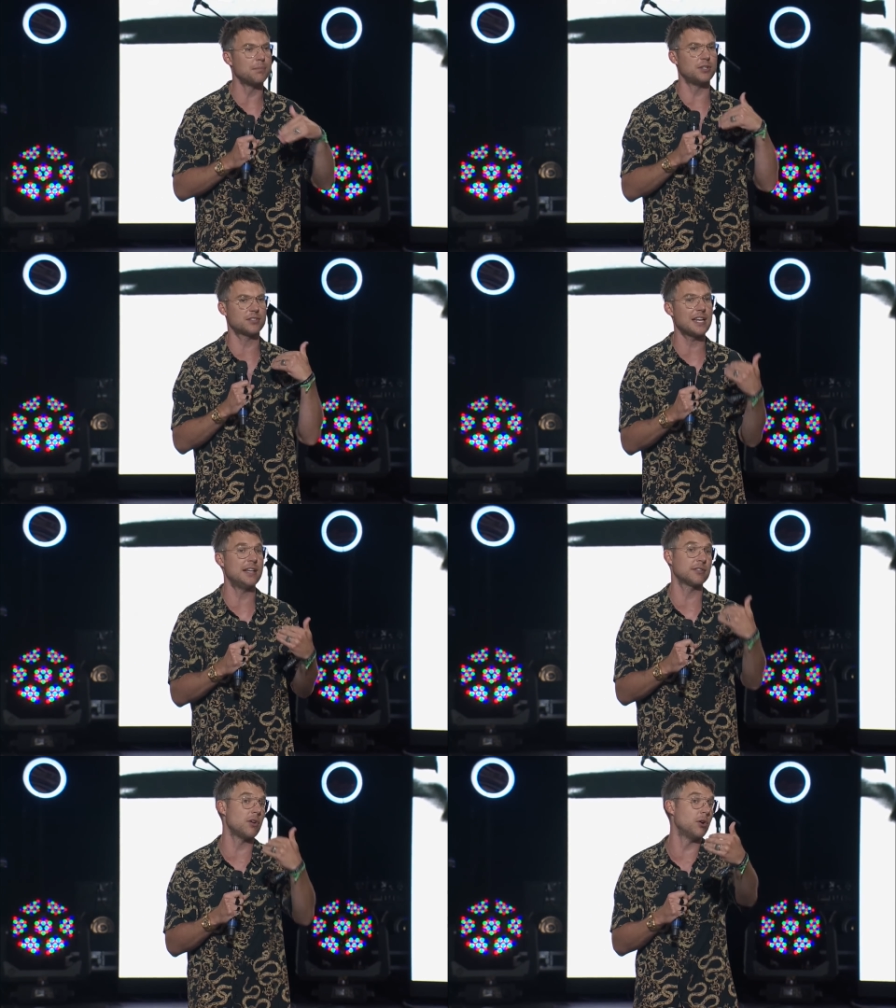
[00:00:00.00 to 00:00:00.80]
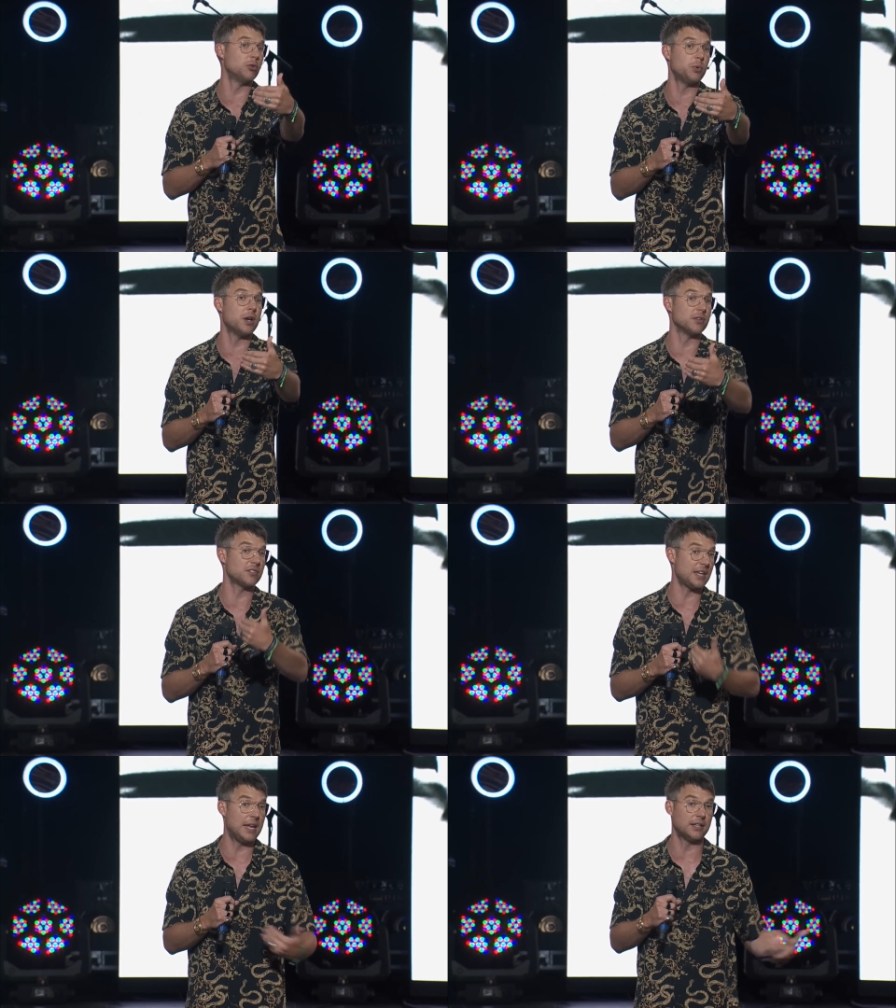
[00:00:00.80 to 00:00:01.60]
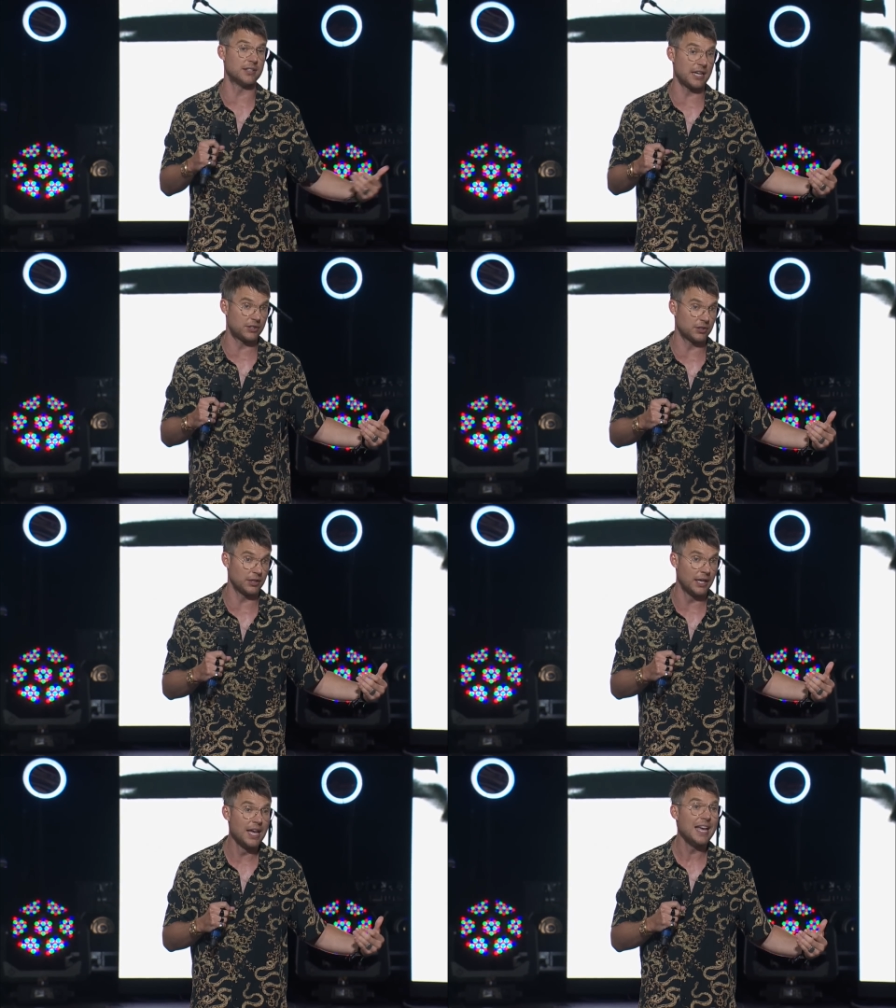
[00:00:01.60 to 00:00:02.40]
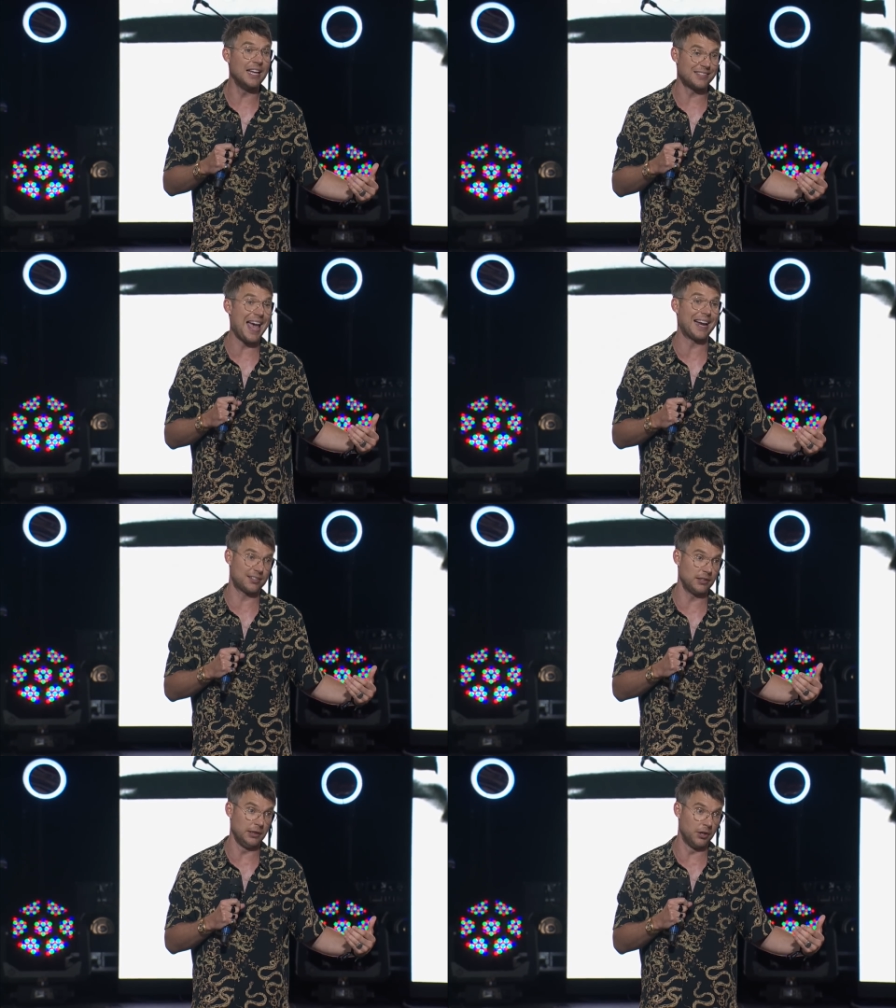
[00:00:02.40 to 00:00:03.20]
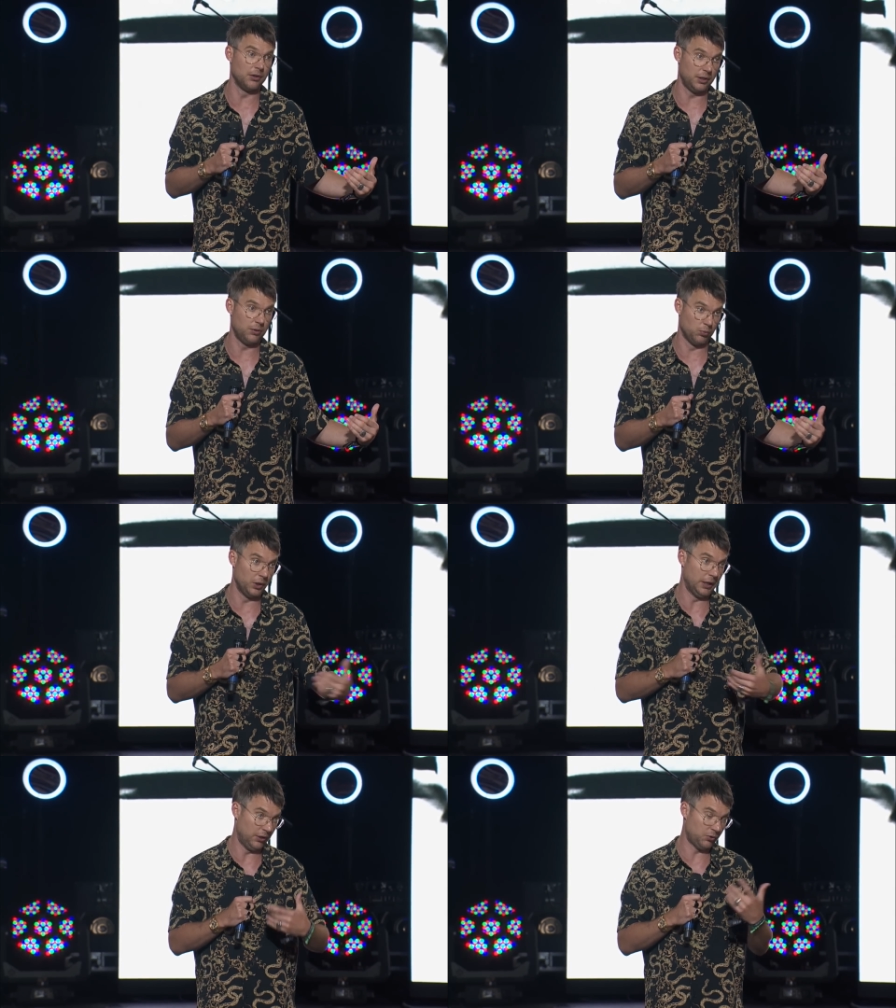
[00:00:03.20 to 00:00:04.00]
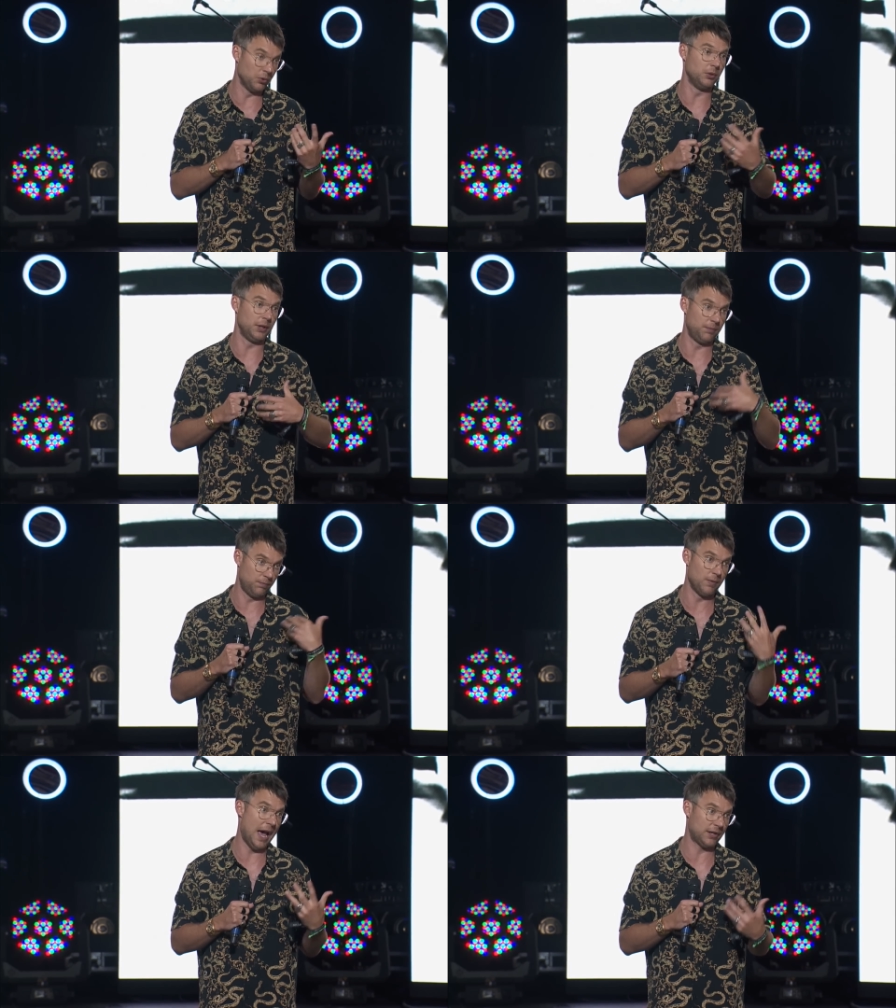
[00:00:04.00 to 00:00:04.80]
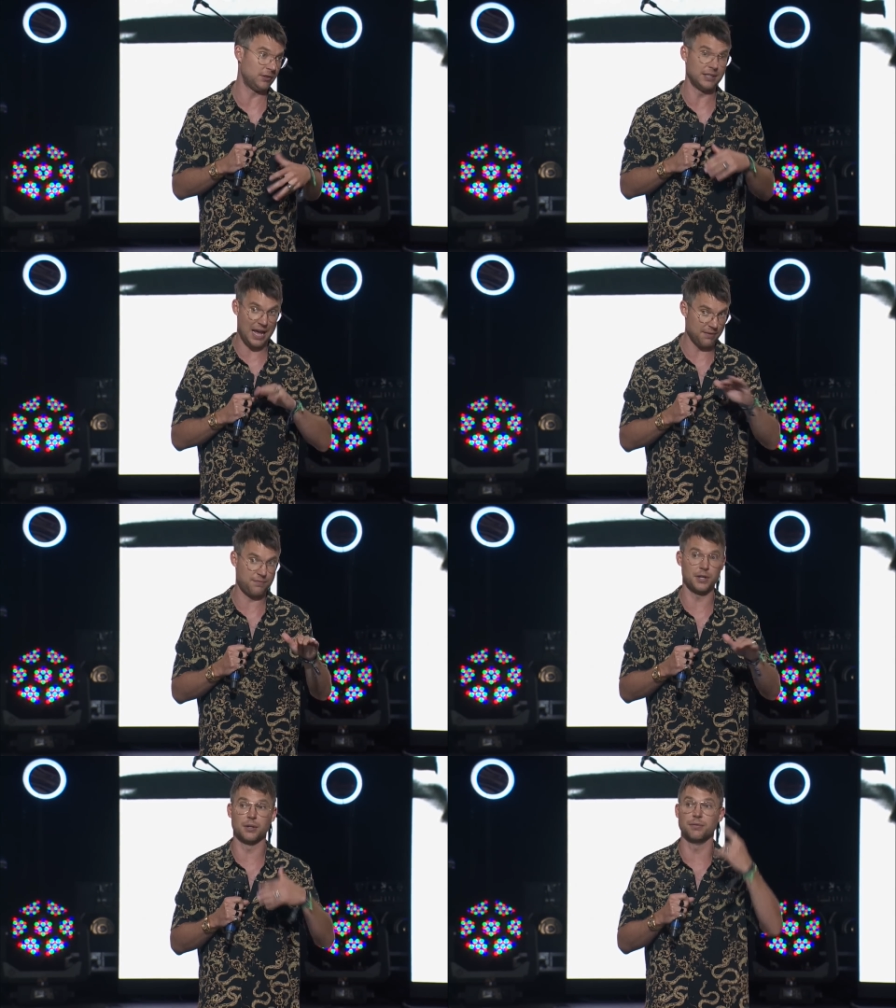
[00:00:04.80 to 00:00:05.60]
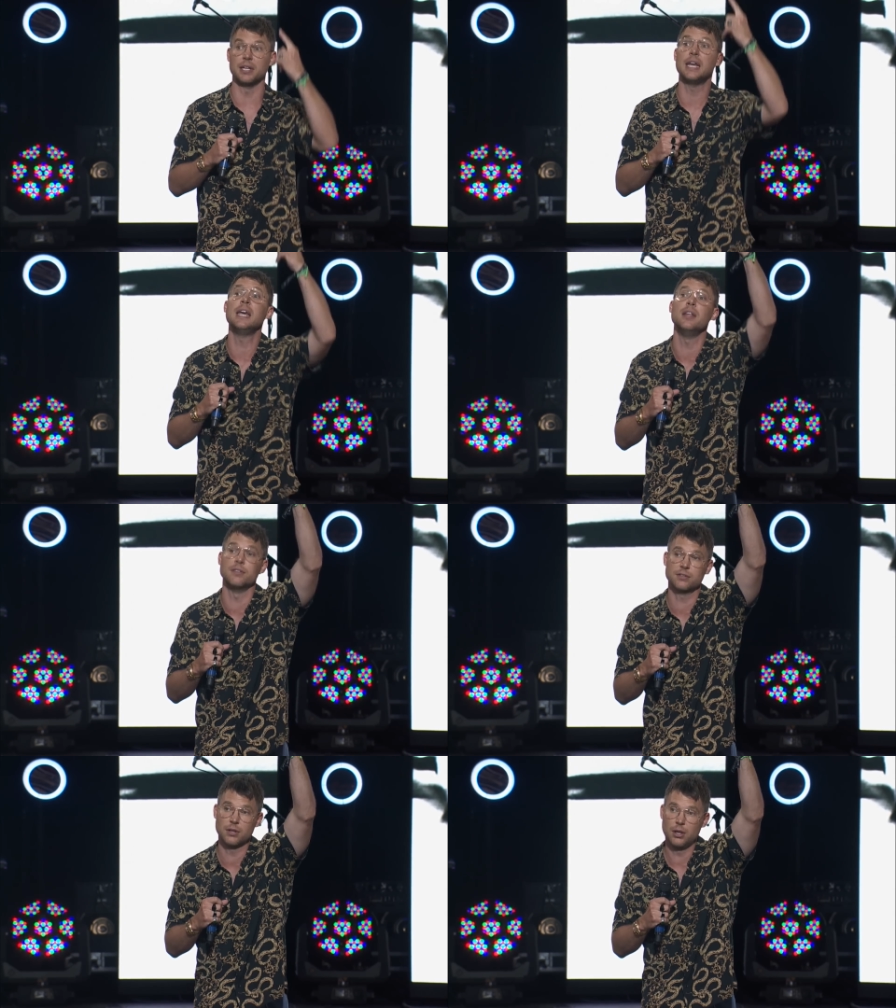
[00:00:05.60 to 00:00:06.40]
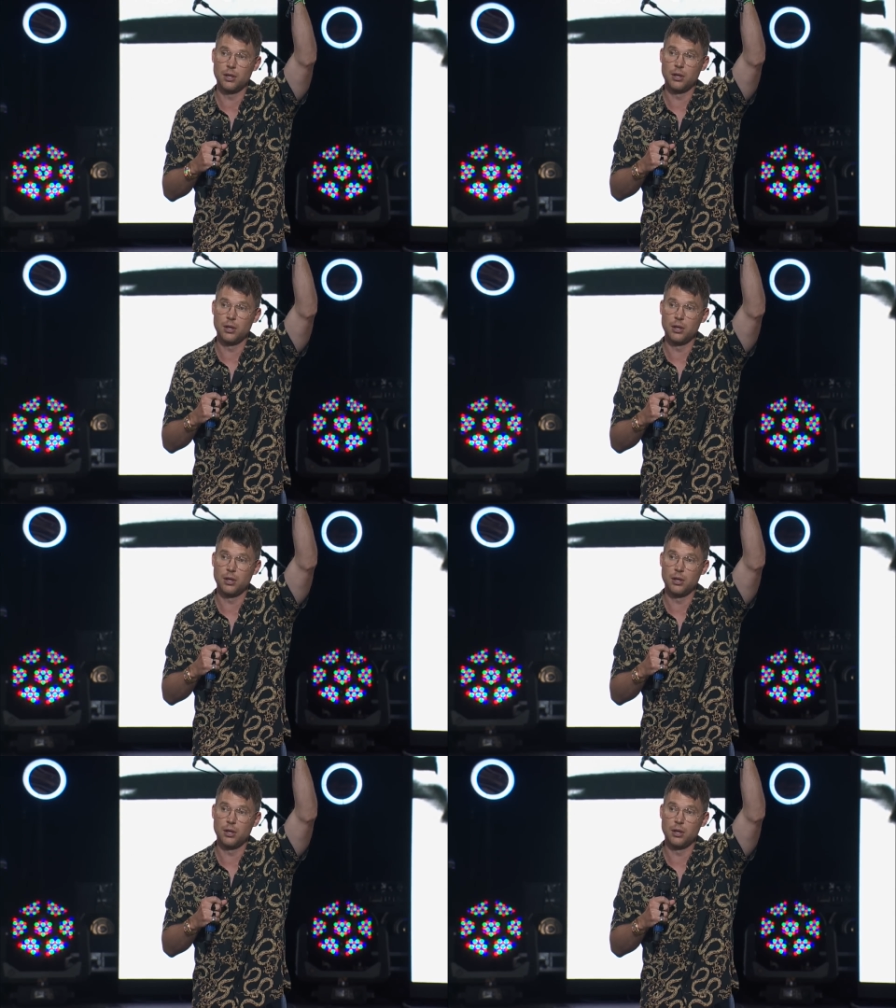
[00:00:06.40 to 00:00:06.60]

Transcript: I'm just saying, as long as we understand contextually, it's actually, literally, really, truly, actually, not figuratively his